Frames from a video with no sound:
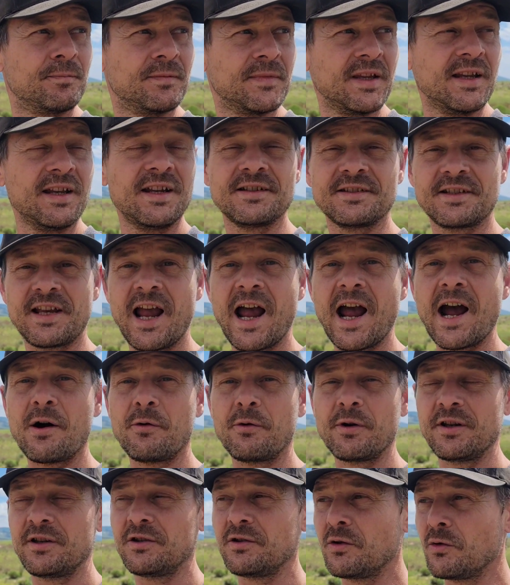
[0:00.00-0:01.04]
is how
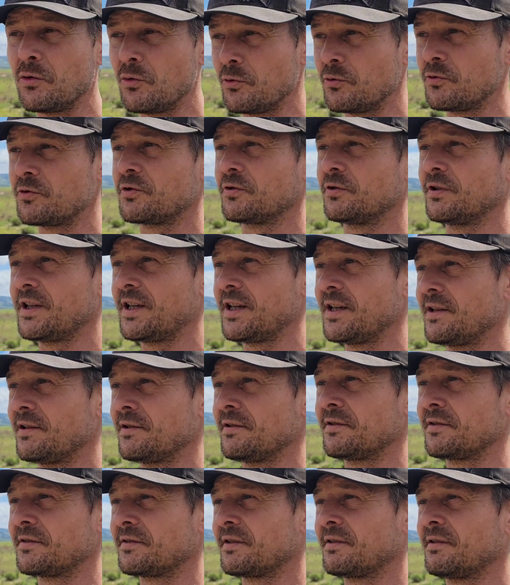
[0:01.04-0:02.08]
it usually
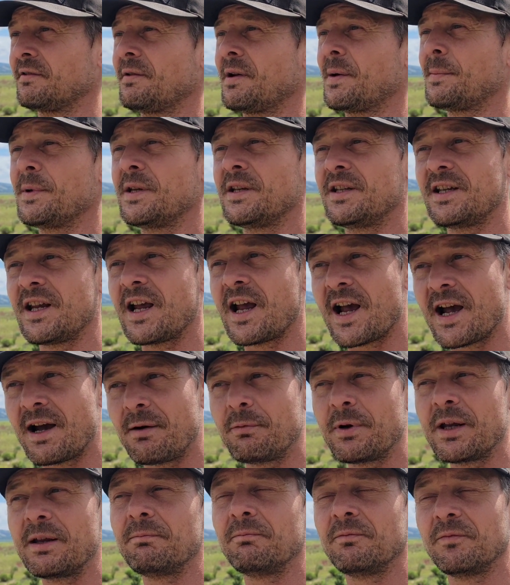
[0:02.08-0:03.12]
is. I mean, yeah,
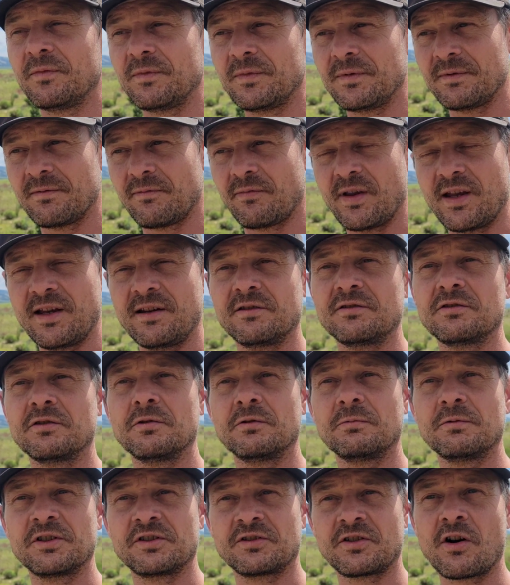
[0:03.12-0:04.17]
things
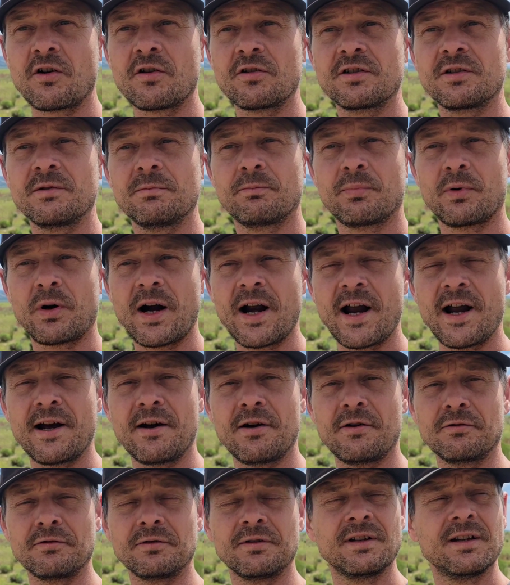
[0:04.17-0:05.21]
will start to
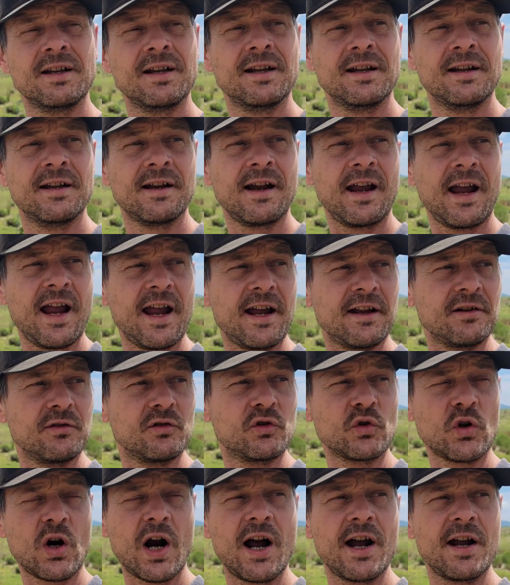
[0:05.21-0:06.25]
brown and
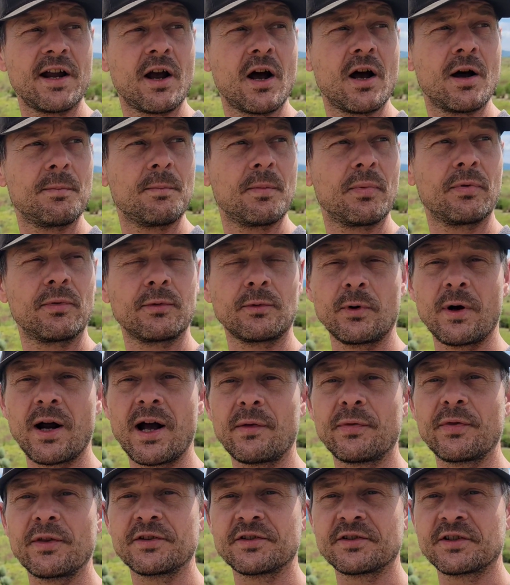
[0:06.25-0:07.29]
dry up
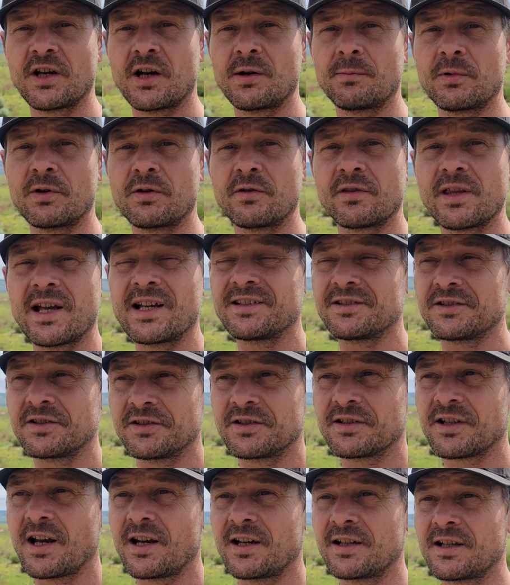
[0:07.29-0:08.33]
throughout the summer. That's just
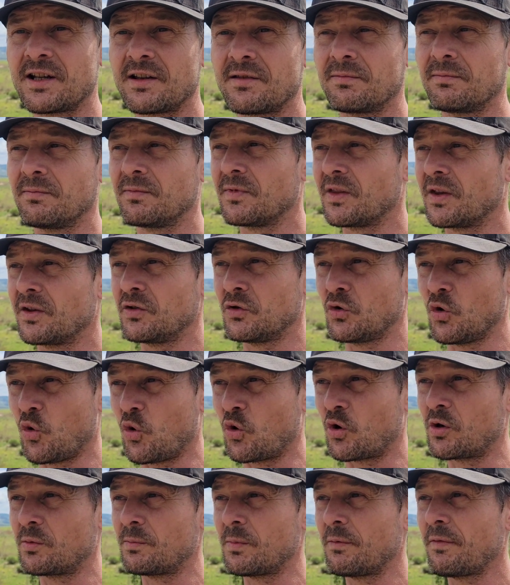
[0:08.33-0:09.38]
kind of the
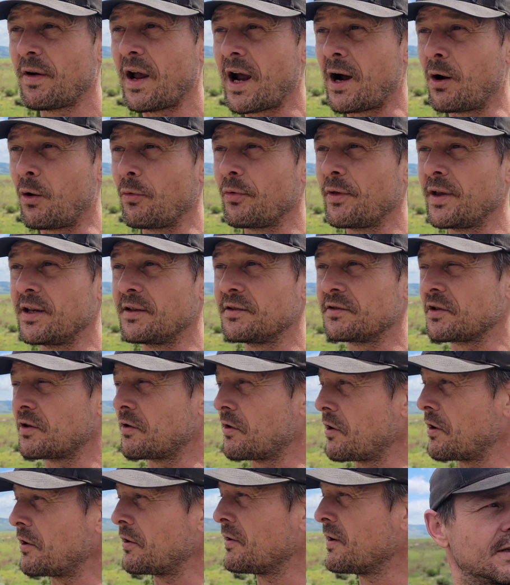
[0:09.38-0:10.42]
norm of how things
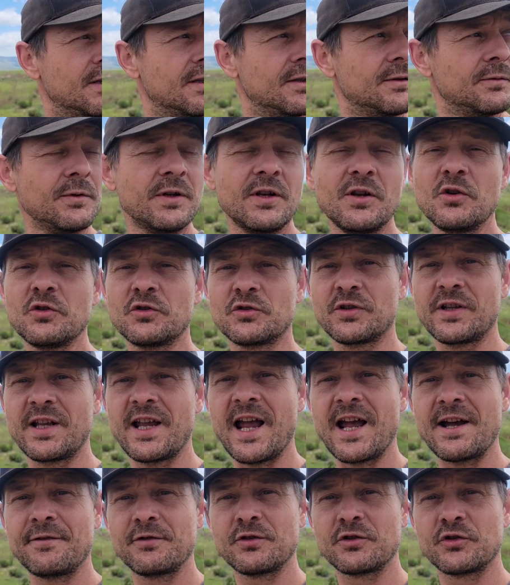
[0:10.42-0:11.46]
are. We usually
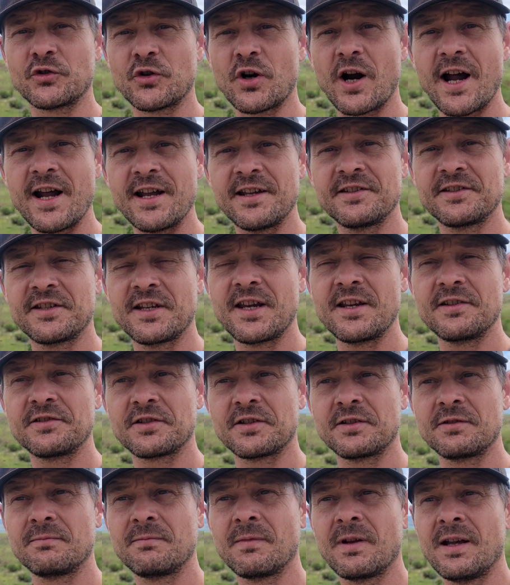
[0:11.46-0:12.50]
have a dry
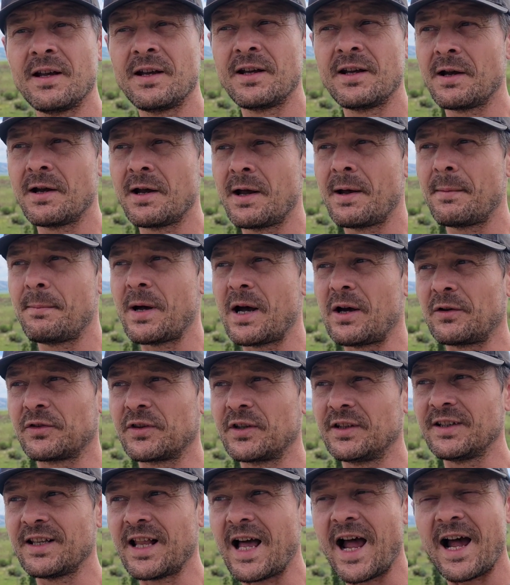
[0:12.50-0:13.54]
season about
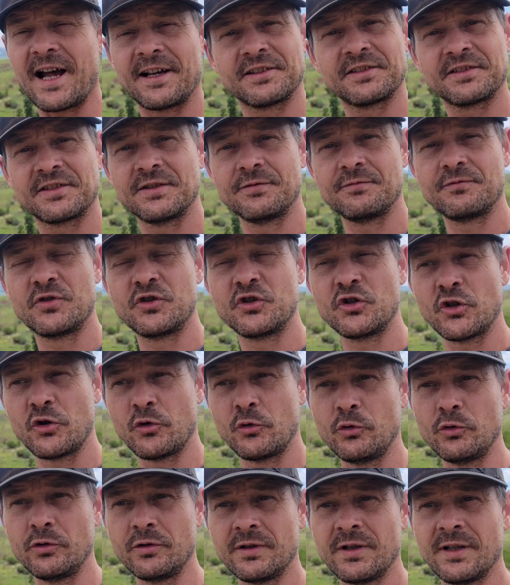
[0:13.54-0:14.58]
the last of
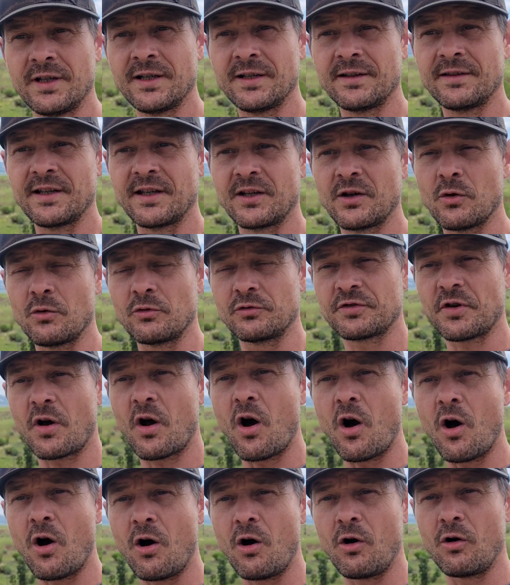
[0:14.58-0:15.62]
June that goes
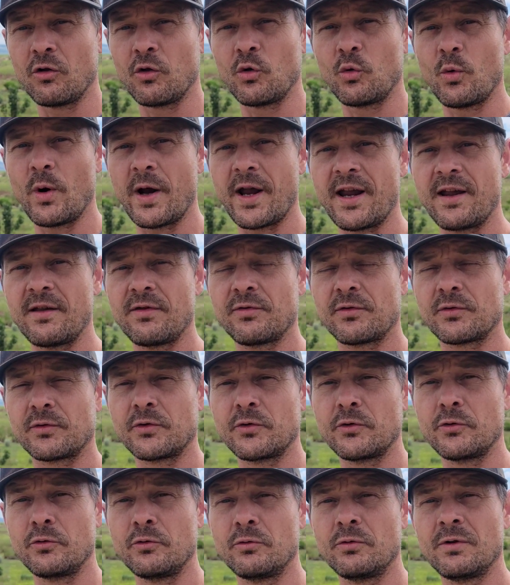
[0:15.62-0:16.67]
all the way
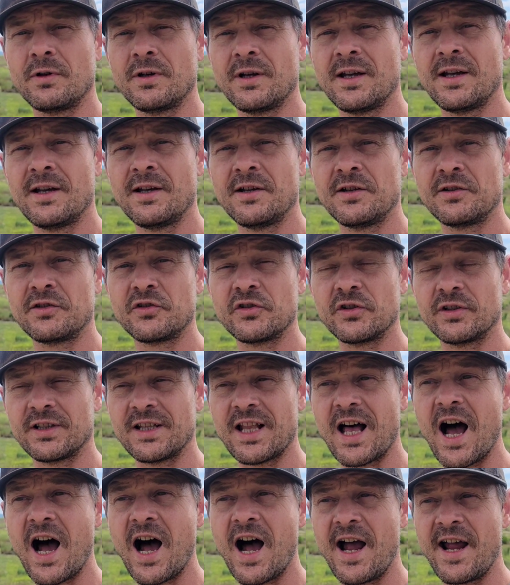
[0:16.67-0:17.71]
through
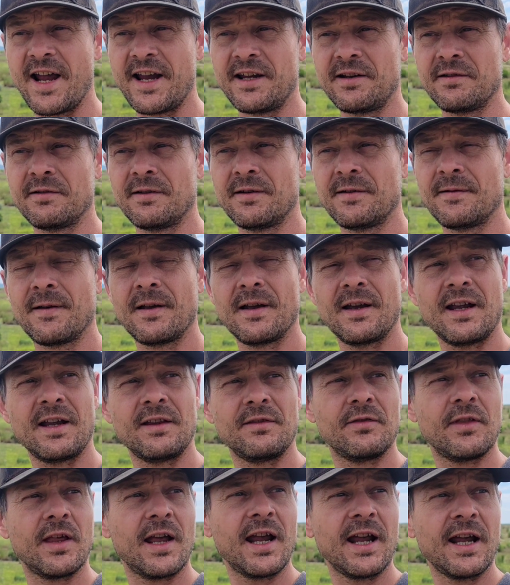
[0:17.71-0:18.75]
July,
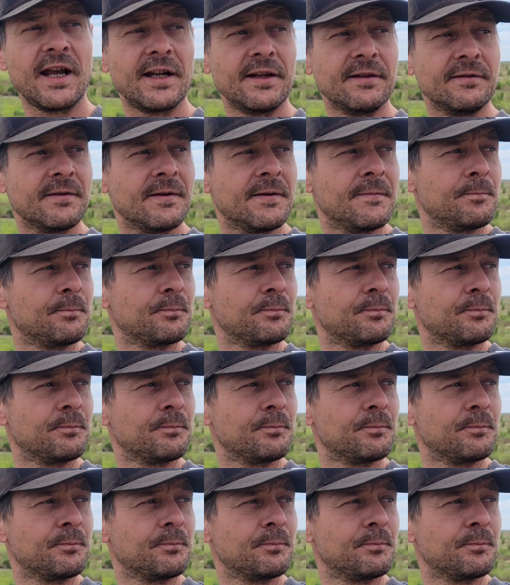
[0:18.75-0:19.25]
and then